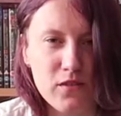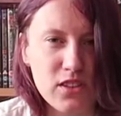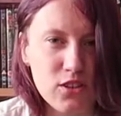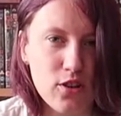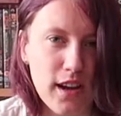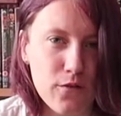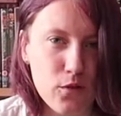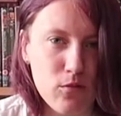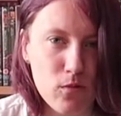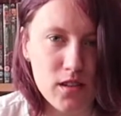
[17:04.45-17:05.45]
I've seen the trailer
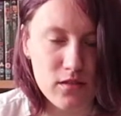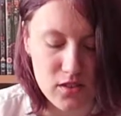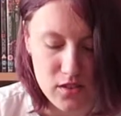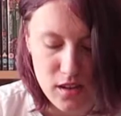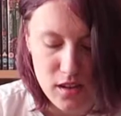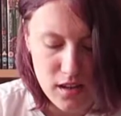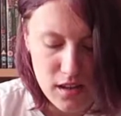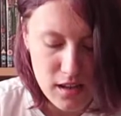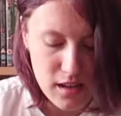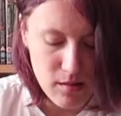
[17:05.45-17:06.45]
for it once.
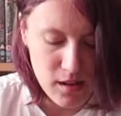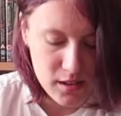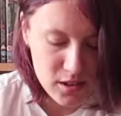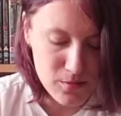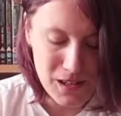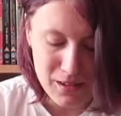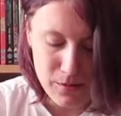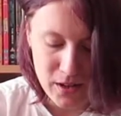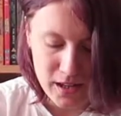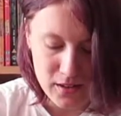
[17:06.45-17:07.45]
And I just
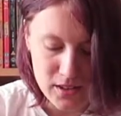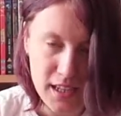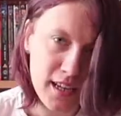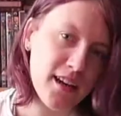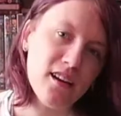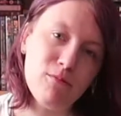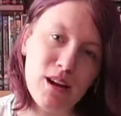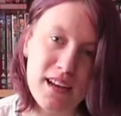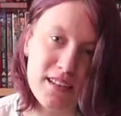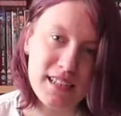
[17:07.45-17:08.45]
randomly went to go and see it, and I'm
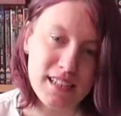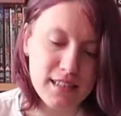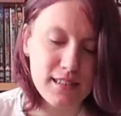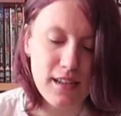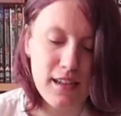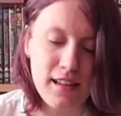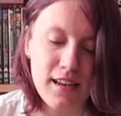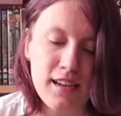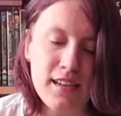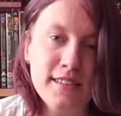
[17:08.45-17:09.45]
glad I did. And
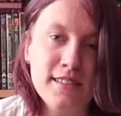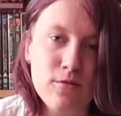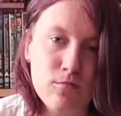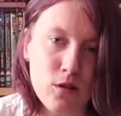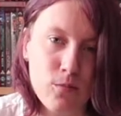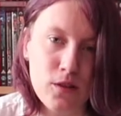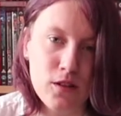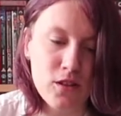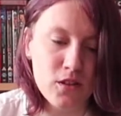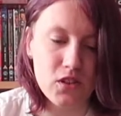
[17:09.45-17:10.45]
that is Robin
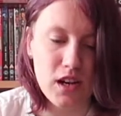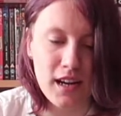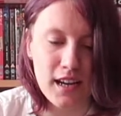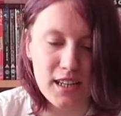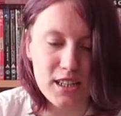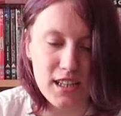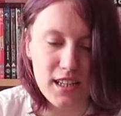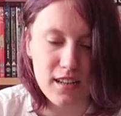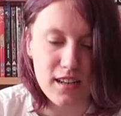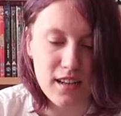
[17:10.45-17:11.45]
Hood. I
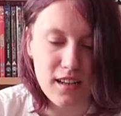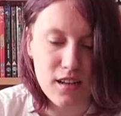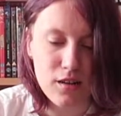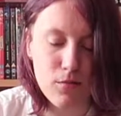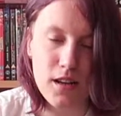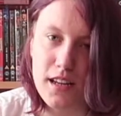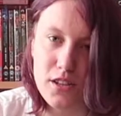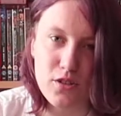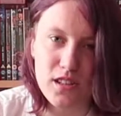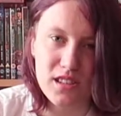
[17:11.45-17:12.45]
actually really
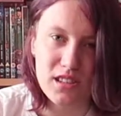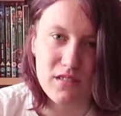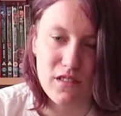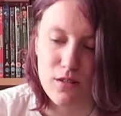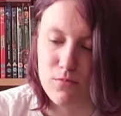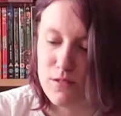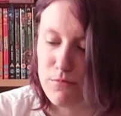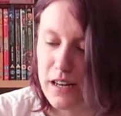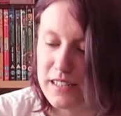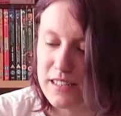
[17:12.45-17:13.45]
enjoyed this film,
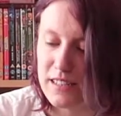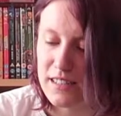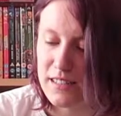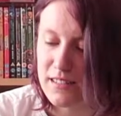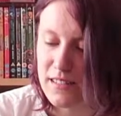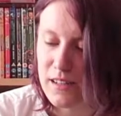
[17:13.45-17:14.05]
surprisingly.